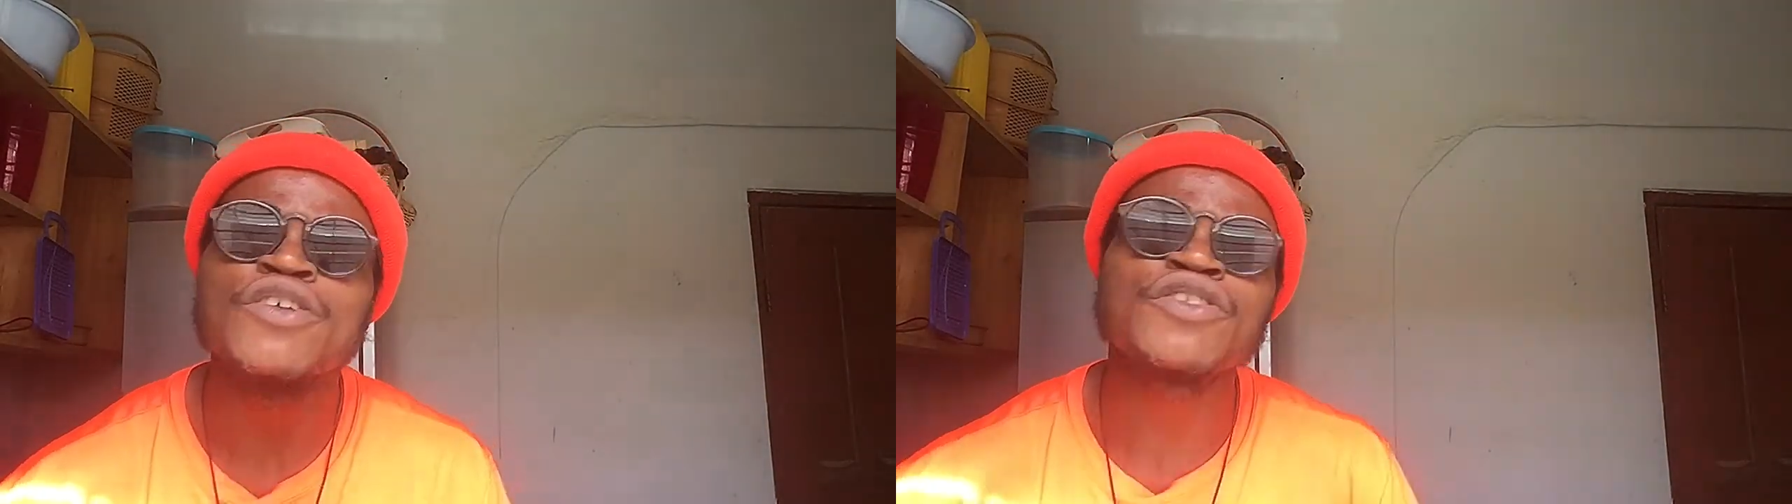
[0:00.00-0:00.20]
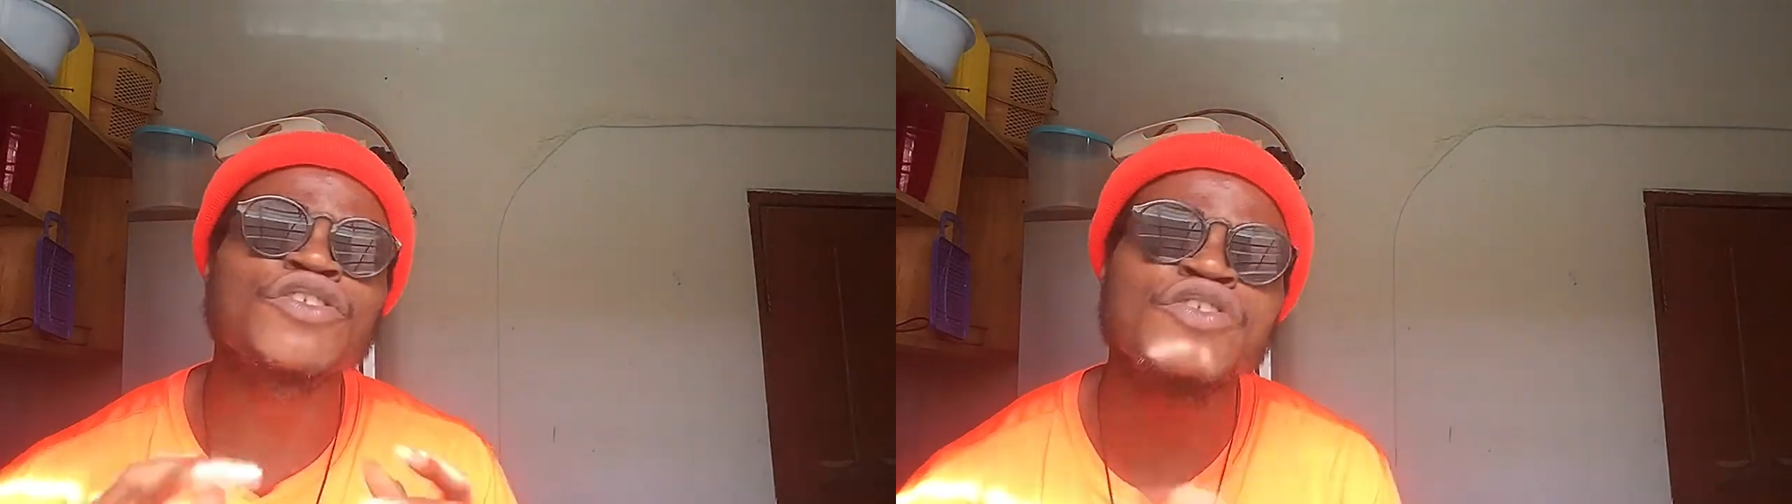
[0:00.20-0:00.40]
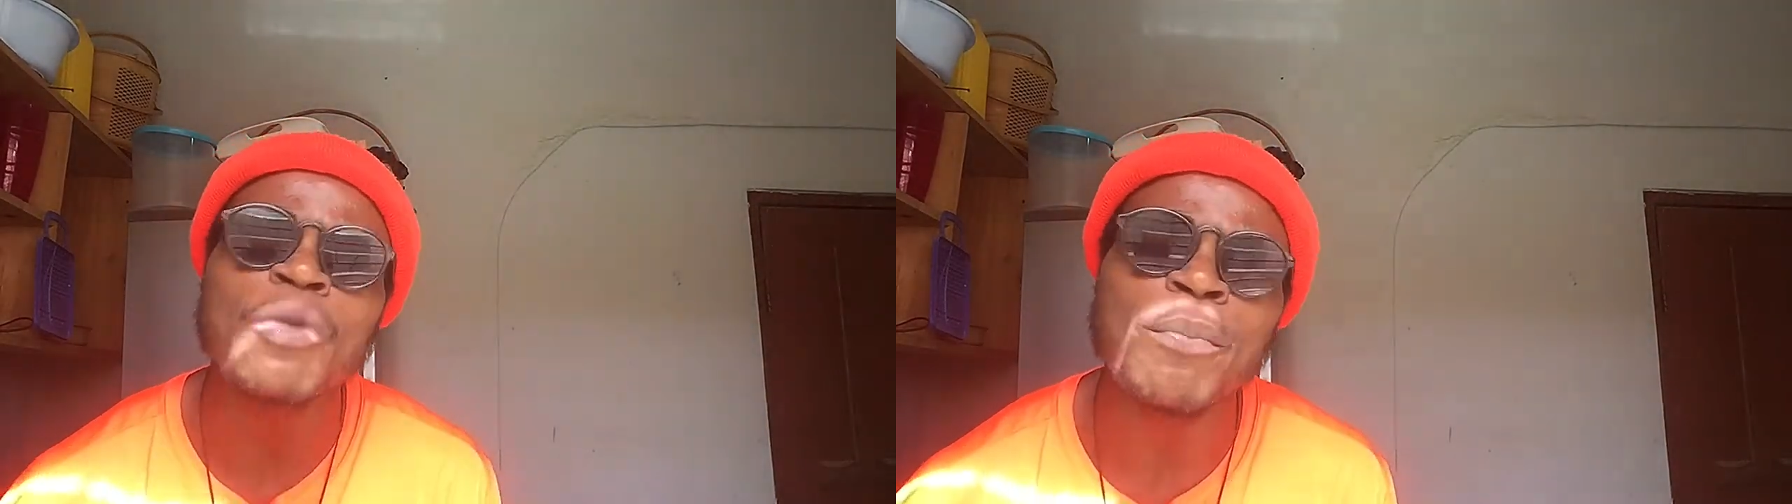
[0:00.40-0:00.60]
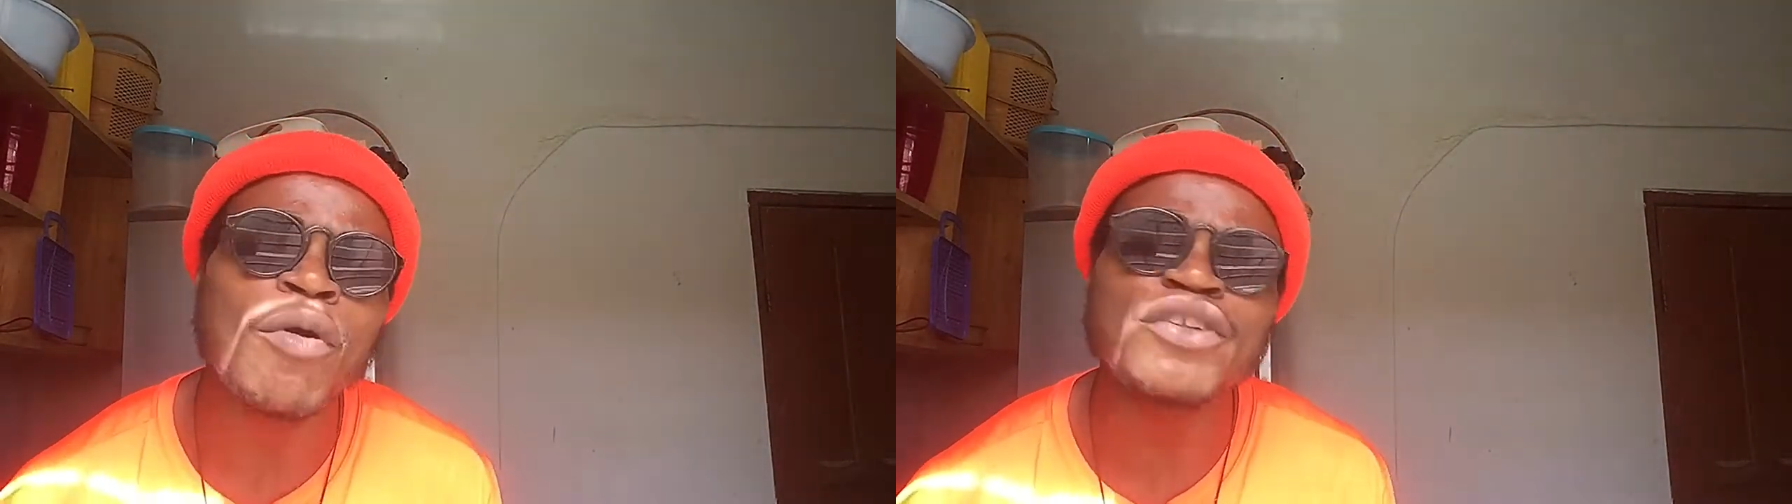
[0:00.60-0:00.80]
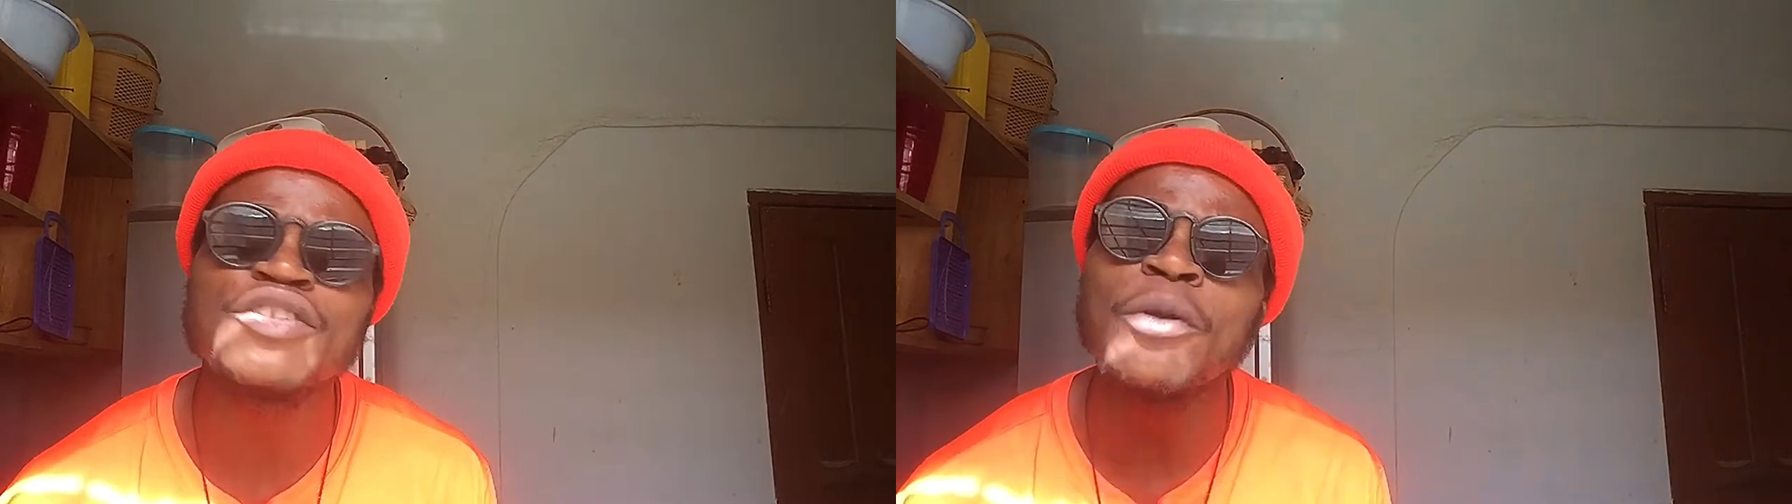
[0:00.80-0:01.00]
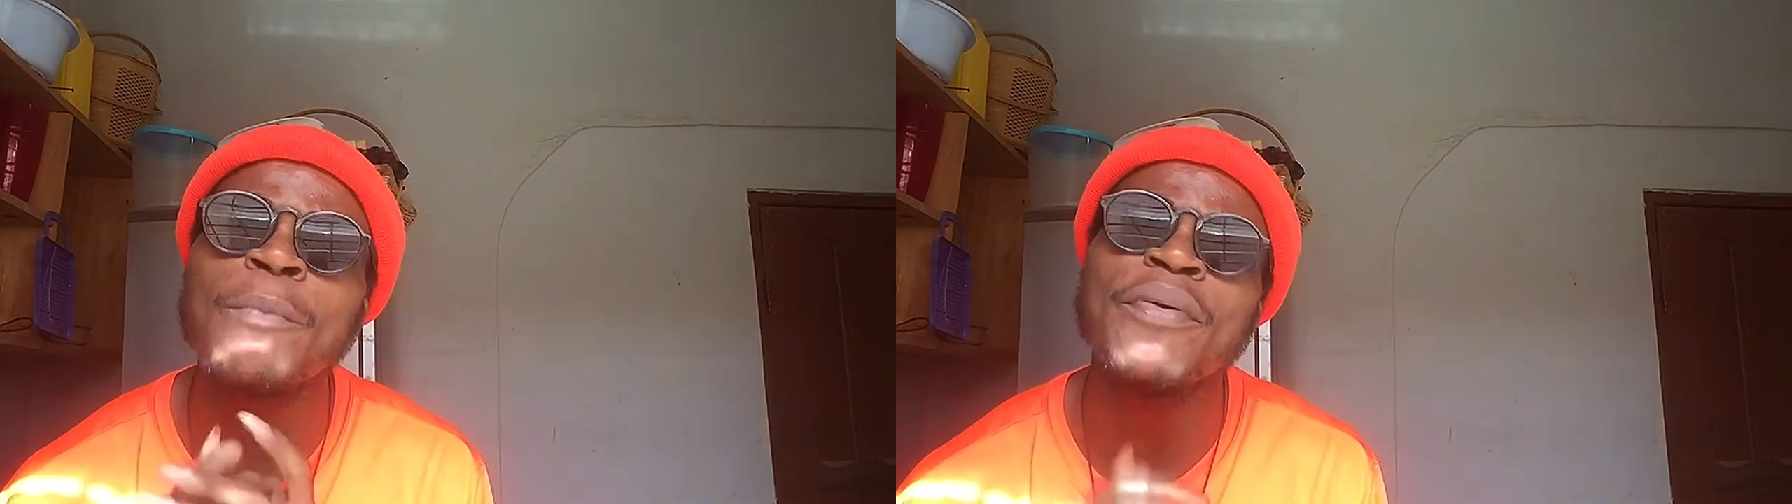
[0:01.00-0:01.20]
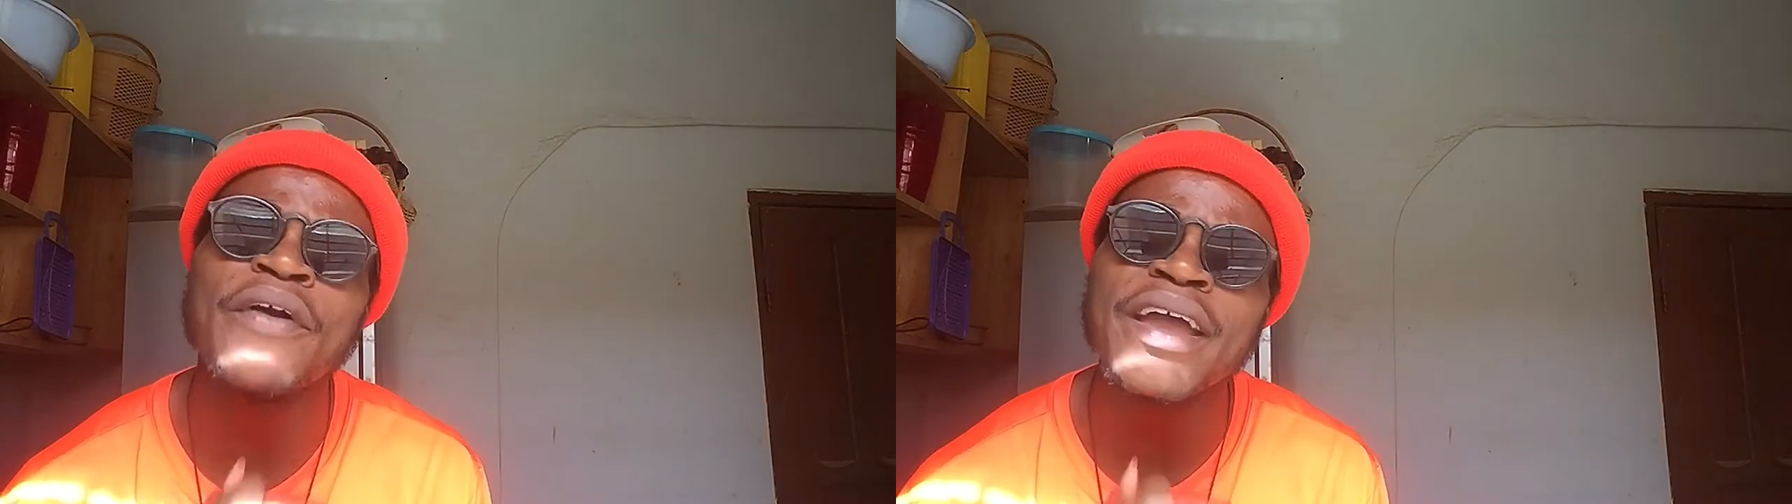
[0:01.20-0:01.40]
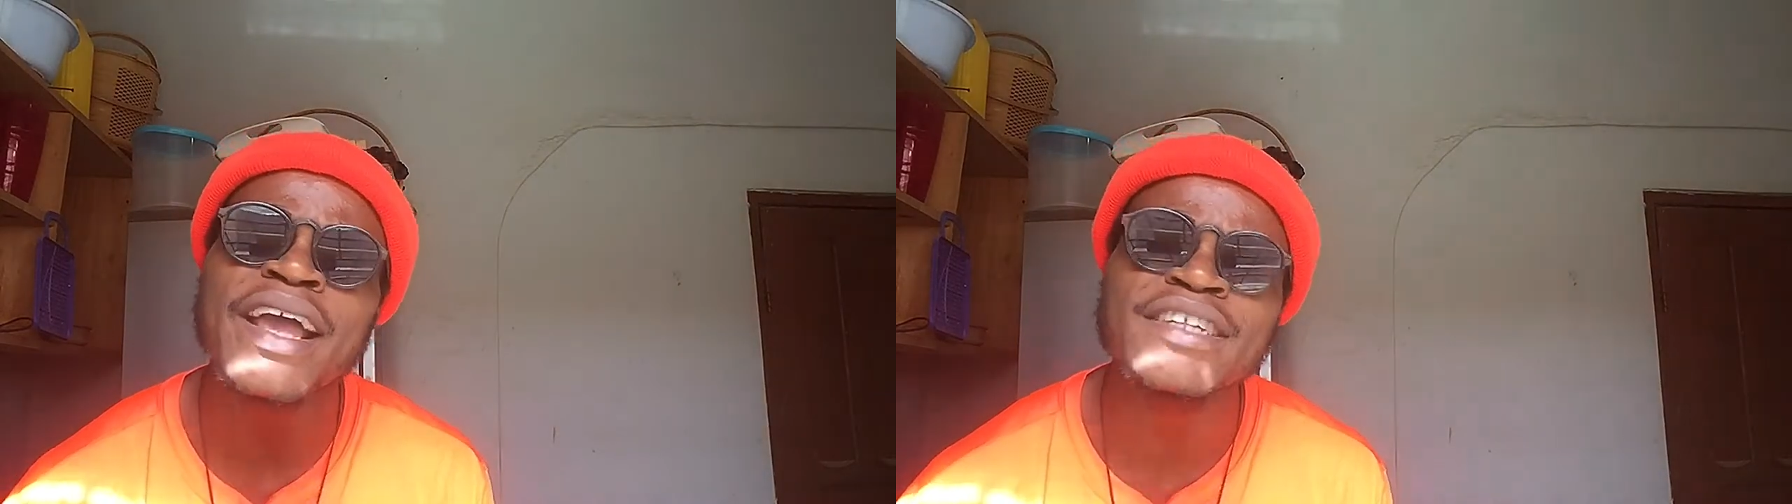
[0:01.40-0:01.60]
your support, your
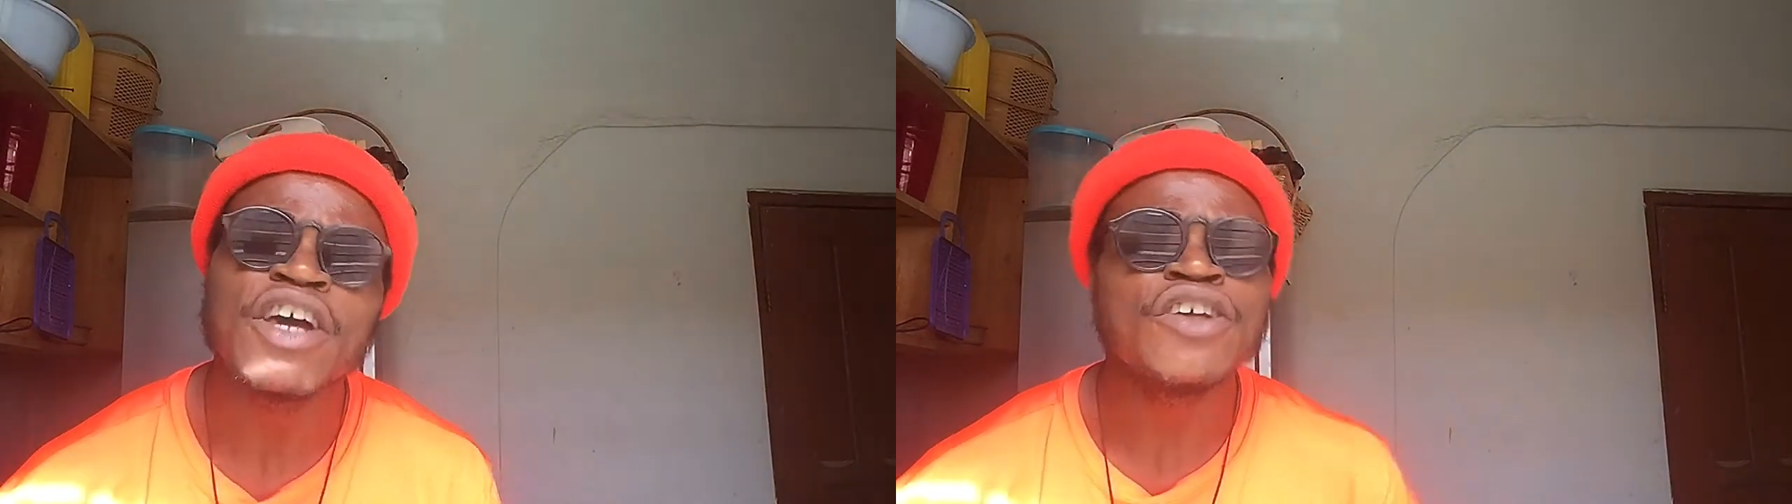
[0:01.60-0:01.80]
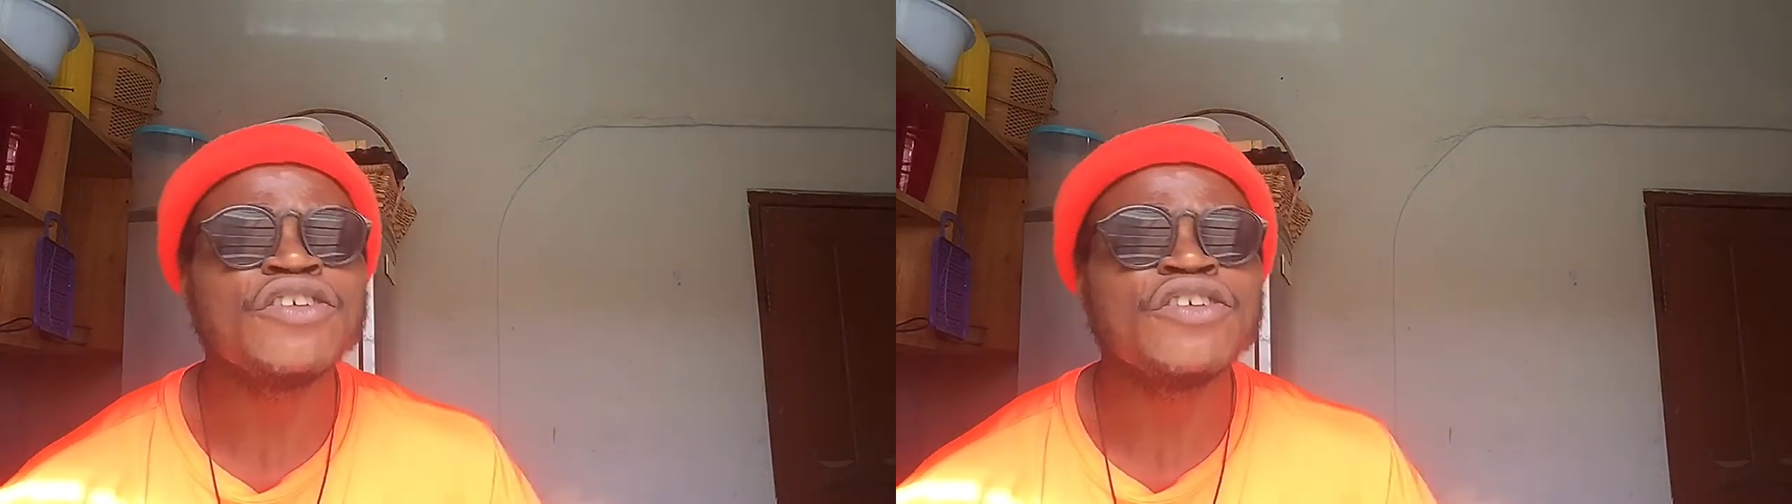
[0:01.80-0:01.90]
prayers,